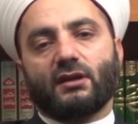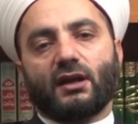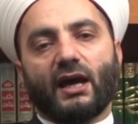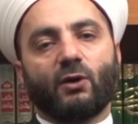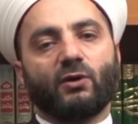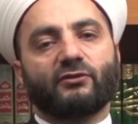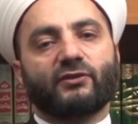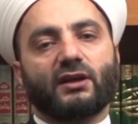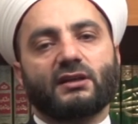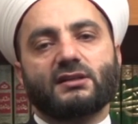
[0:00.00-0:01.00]

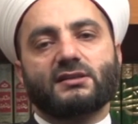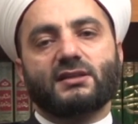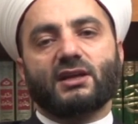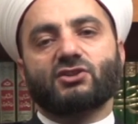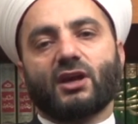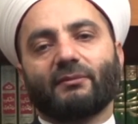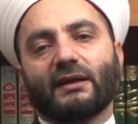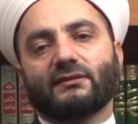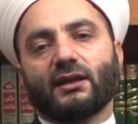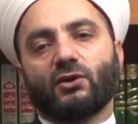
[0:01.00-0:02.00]
however, such a
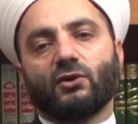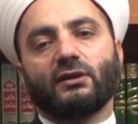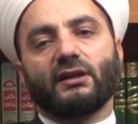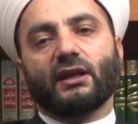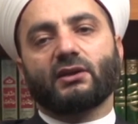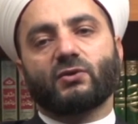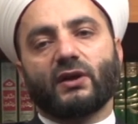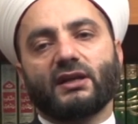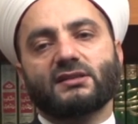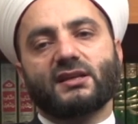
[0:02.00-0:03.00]
matter only
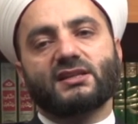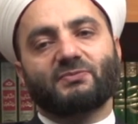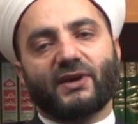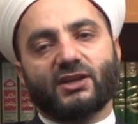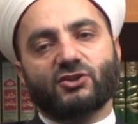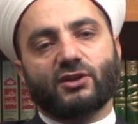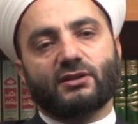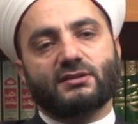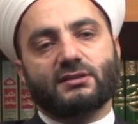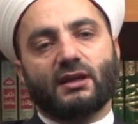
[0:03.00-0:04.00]
increased his
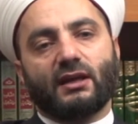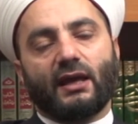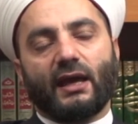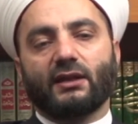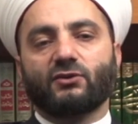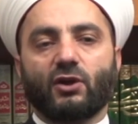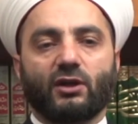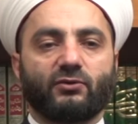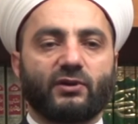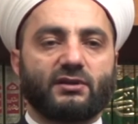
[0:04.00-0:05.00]
patience and
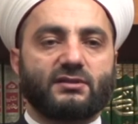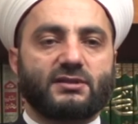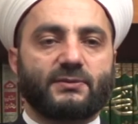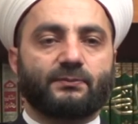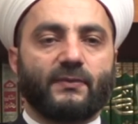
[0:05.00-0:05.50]
tolerance.